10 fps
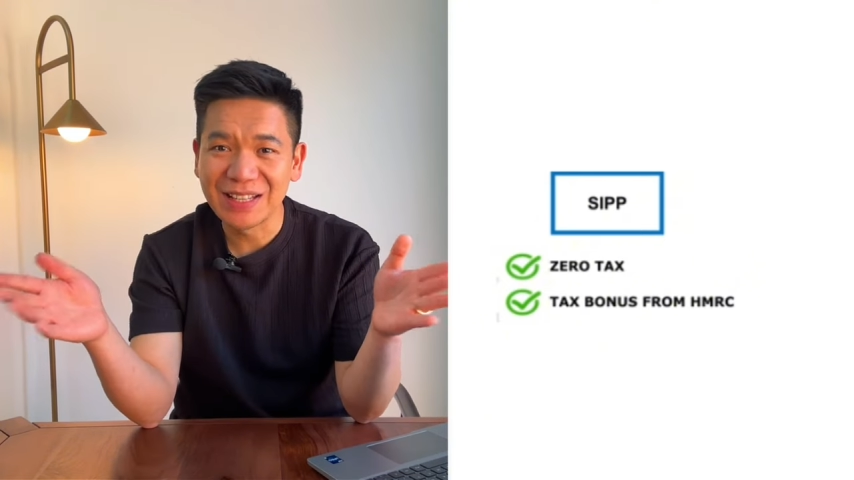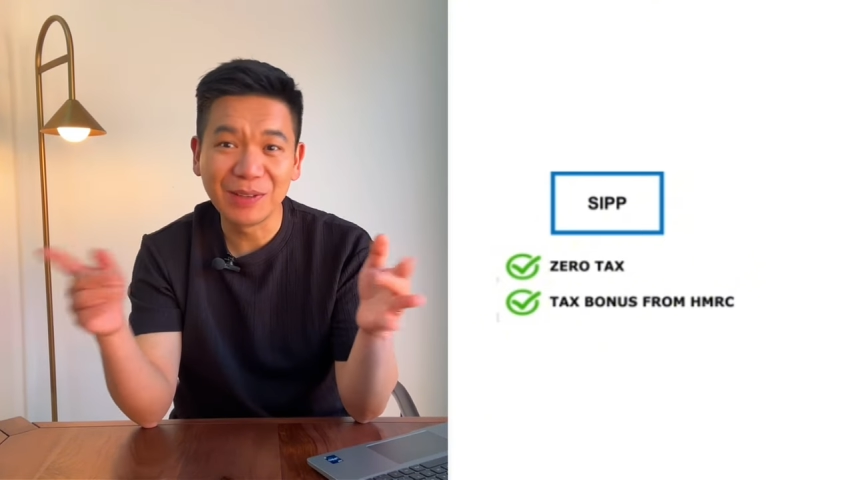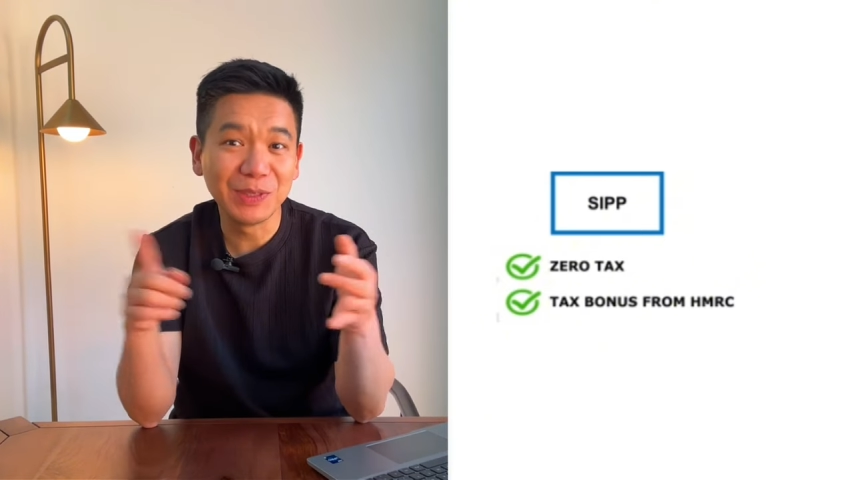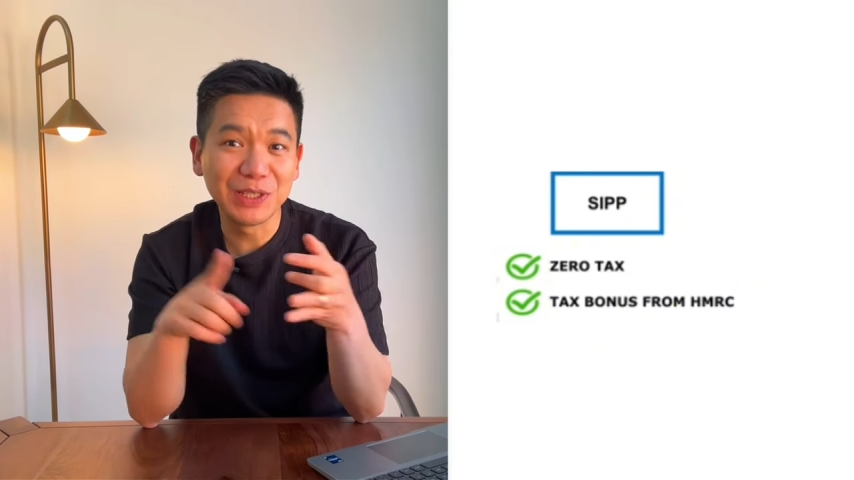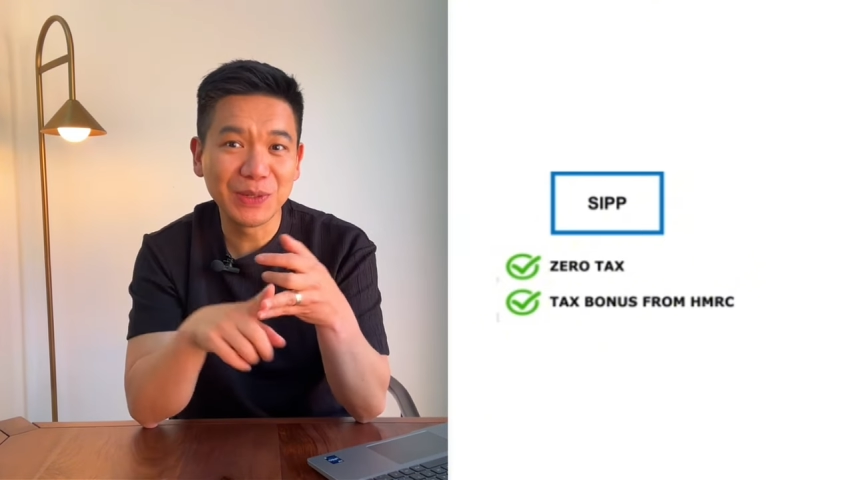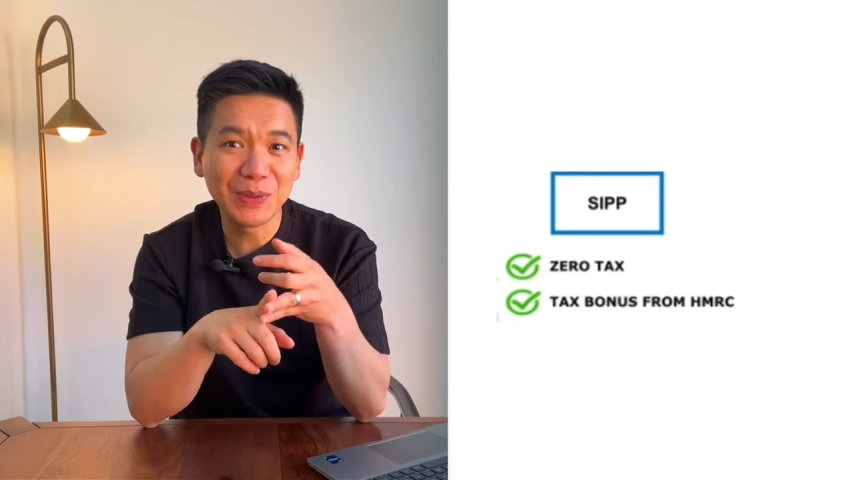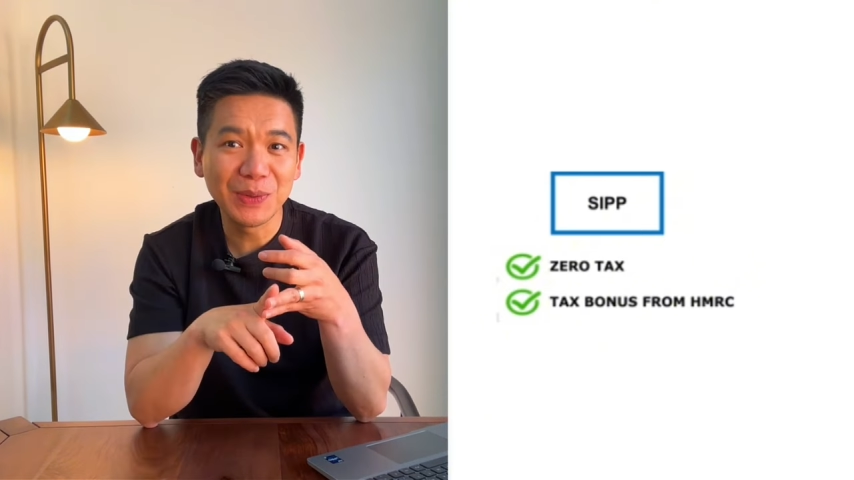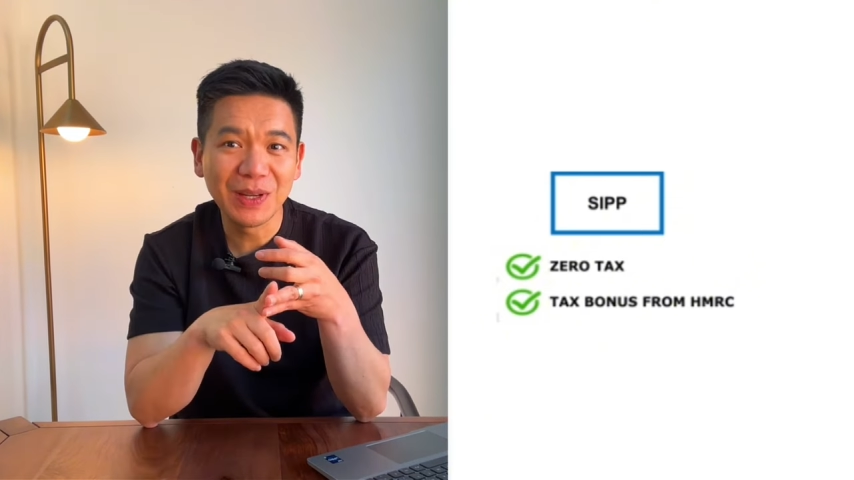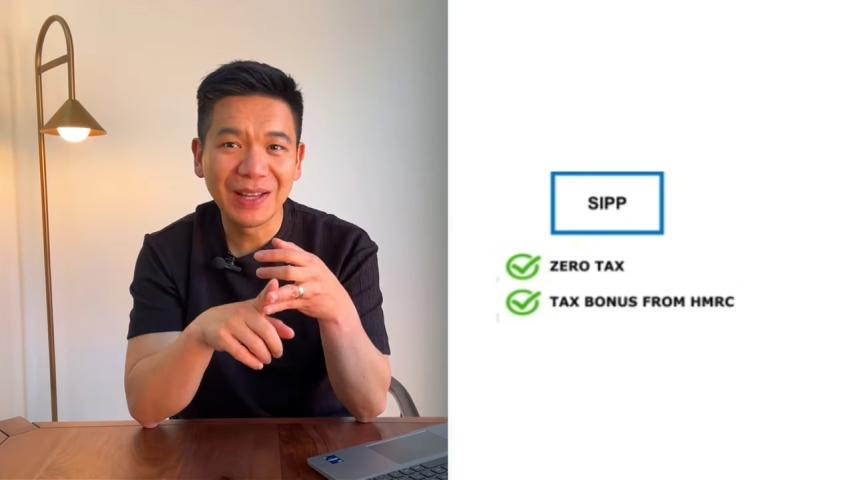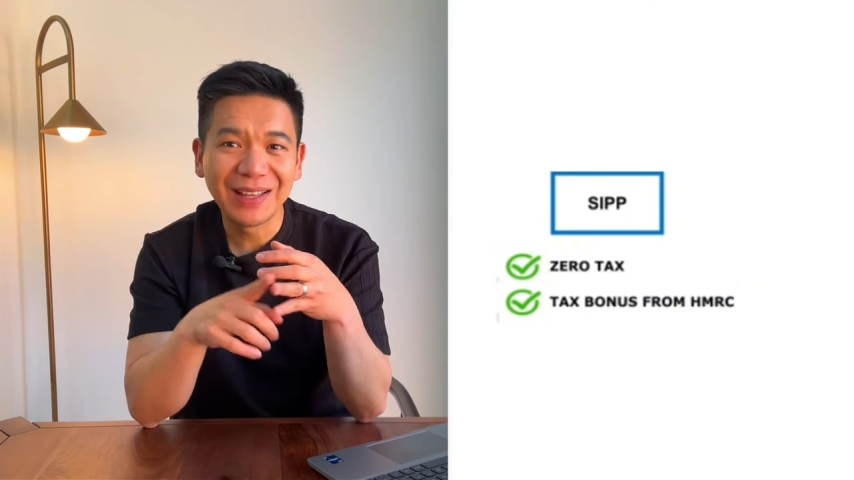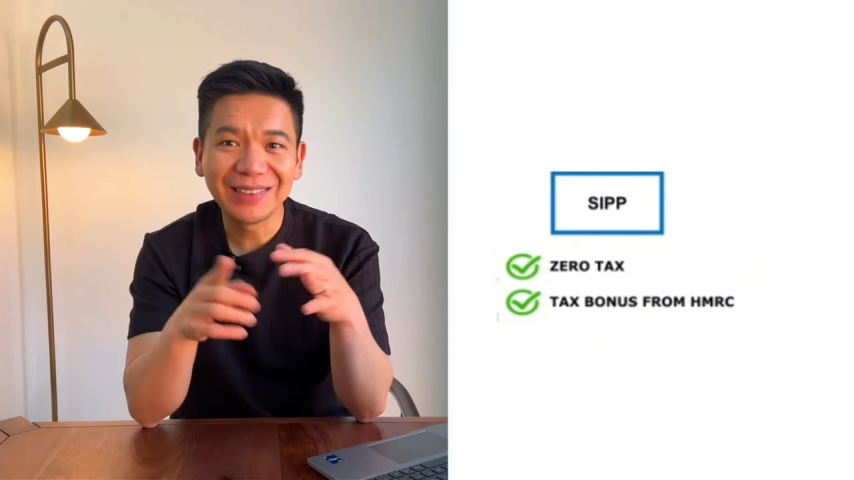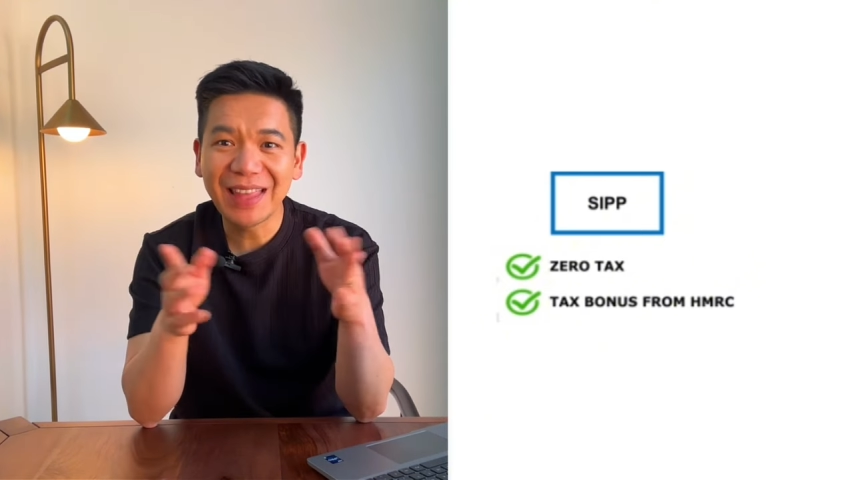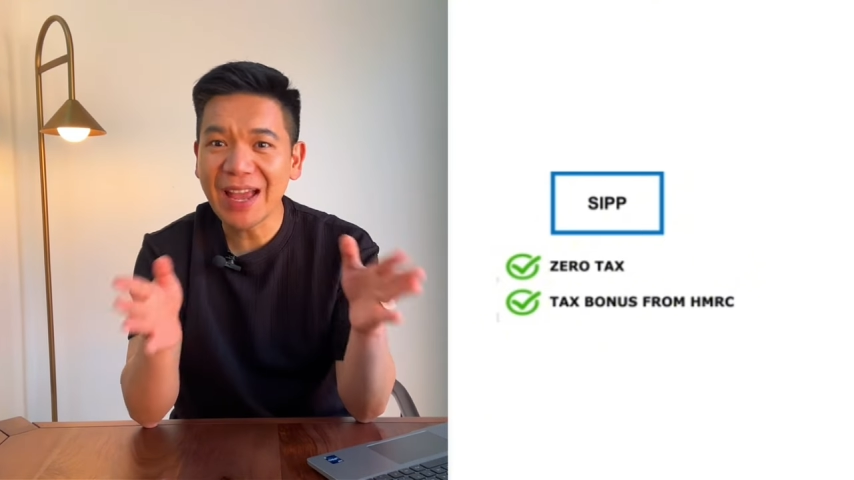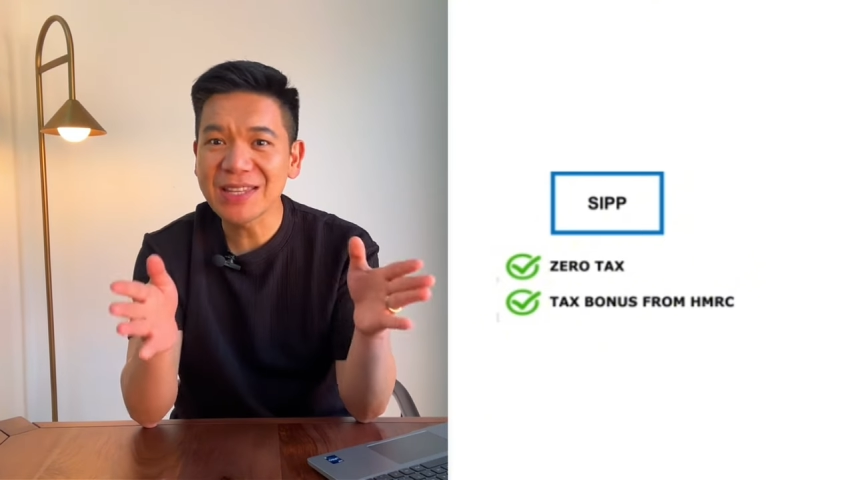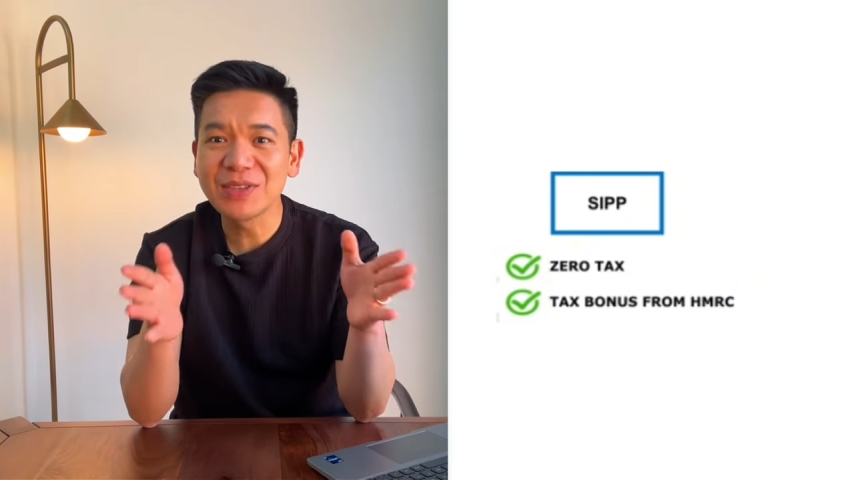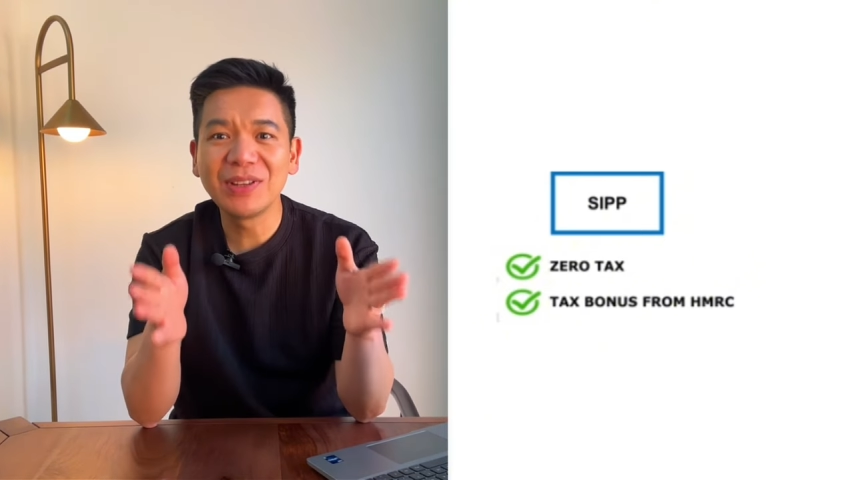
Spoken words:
Number two, tax